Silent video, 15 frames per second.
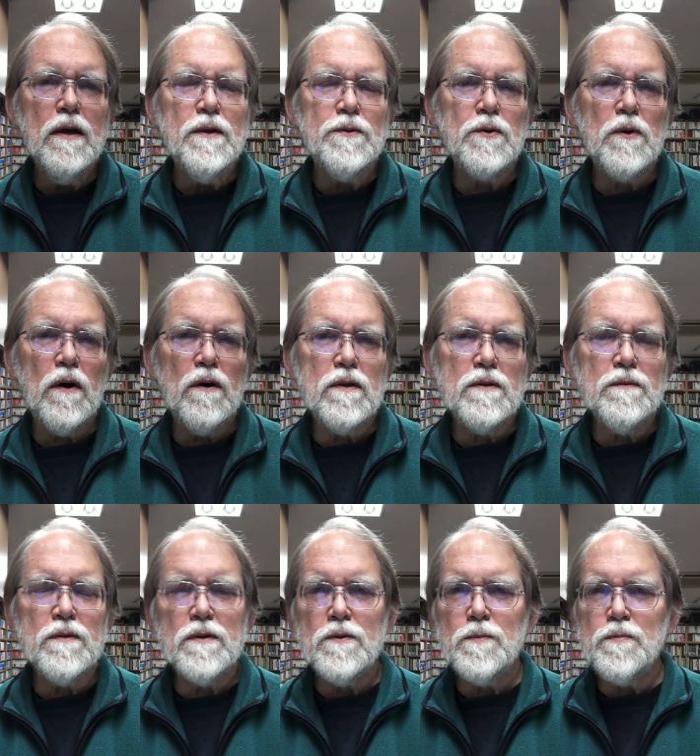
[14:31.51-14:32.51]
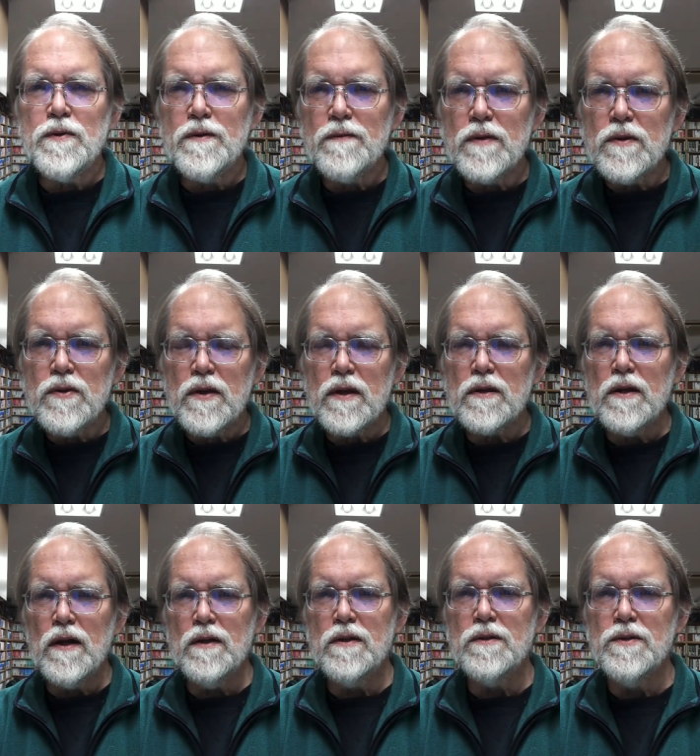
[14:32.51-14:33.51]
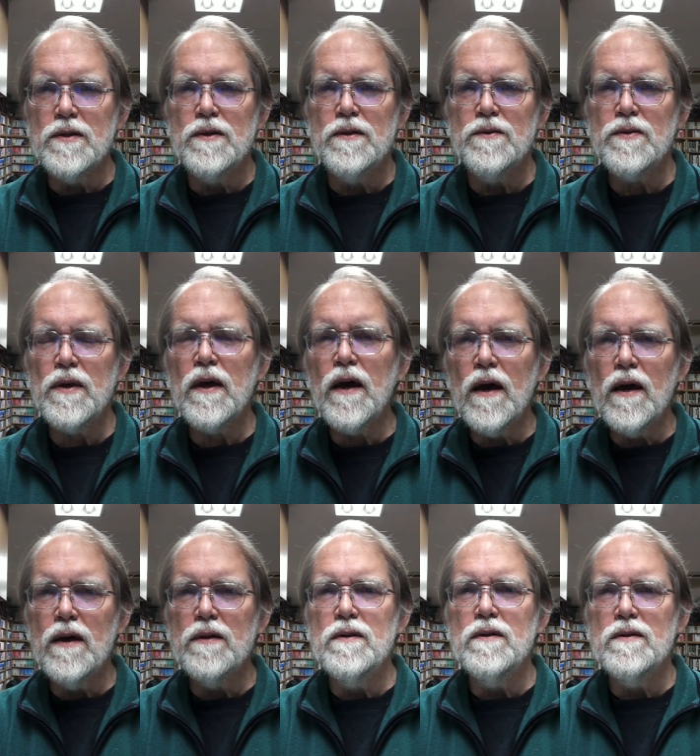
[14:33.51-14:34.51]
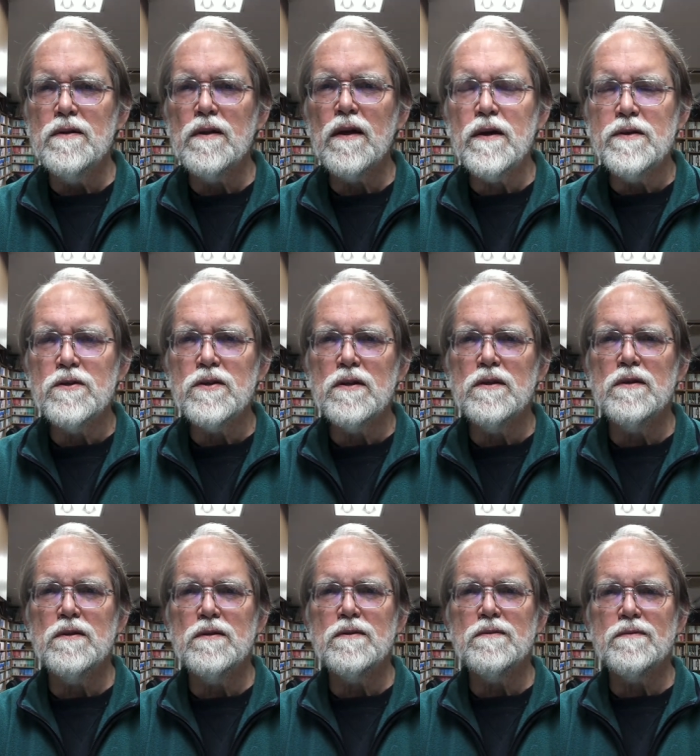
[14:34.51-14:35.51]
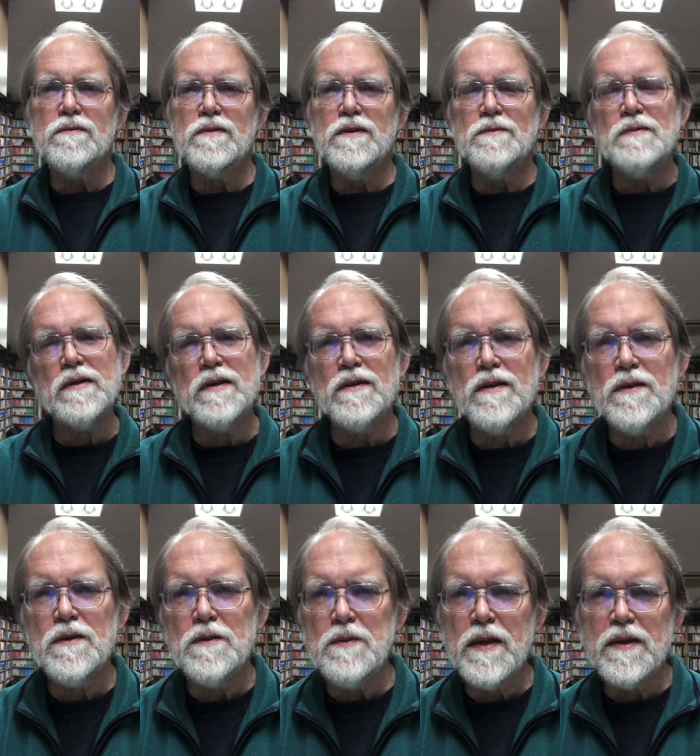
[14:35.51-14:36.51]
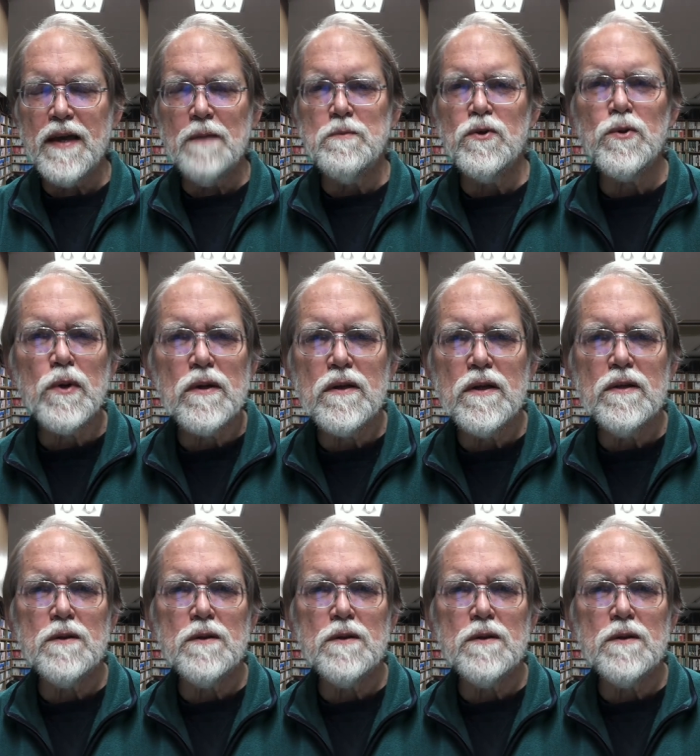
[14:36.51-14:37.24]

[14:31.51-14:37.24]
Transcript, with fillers: So all of those previous technologies had largely, well, you know, they came too early.